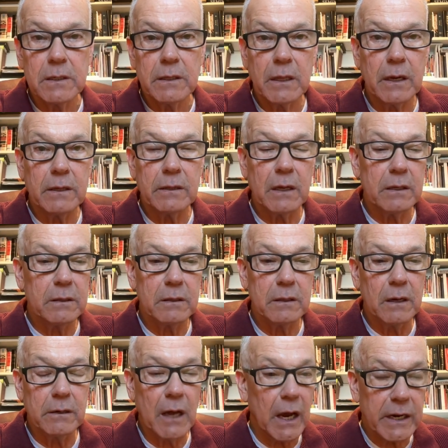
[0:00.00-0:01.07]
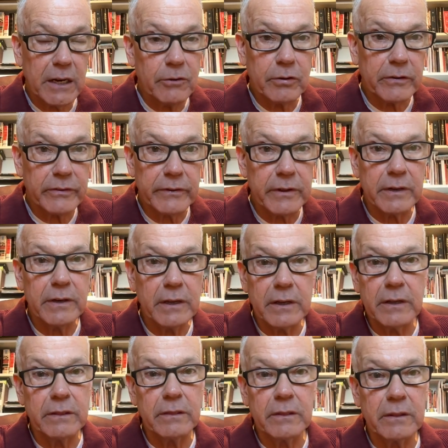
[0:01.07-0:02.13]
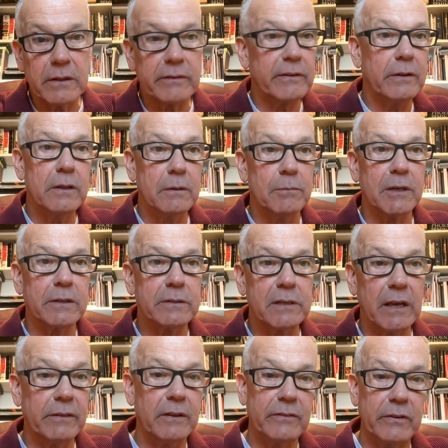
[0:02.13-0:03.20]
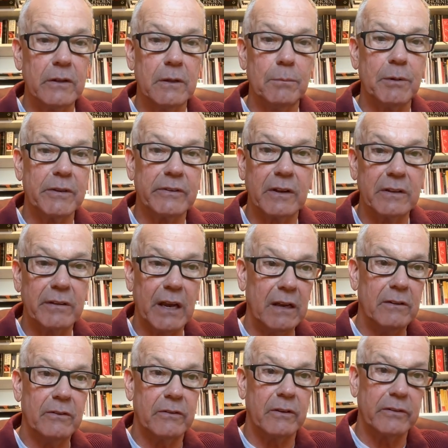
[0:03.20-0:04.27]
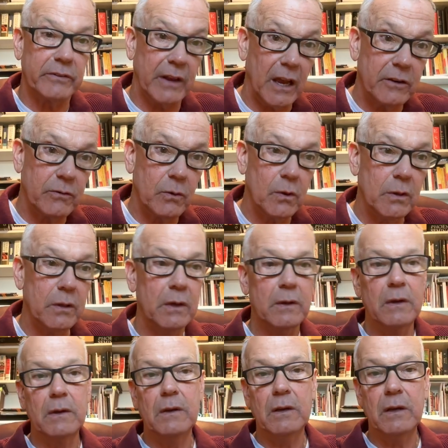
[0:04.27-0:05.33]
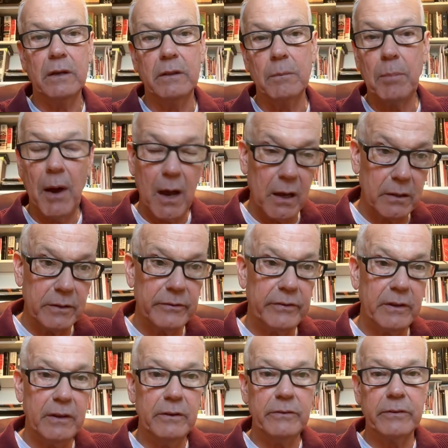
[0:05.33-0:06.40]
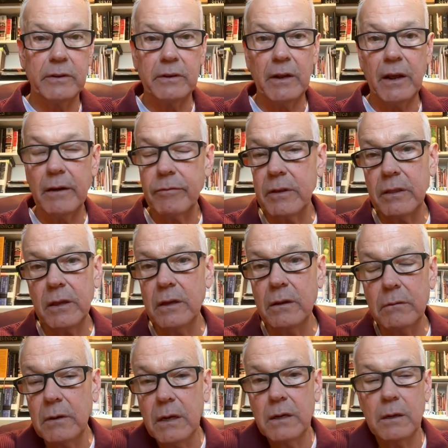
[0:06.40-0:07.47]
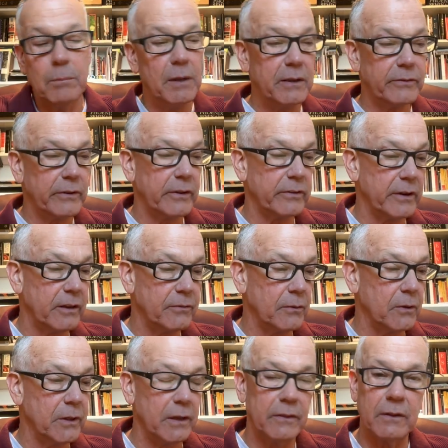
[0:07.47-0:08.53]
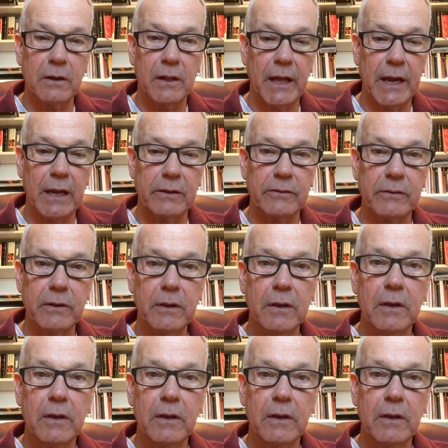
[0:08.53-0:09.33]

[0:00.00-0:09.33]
They're not interested in the syllabus. And the syllabus contains the schedule and the policies and everything you need to be successful in the class.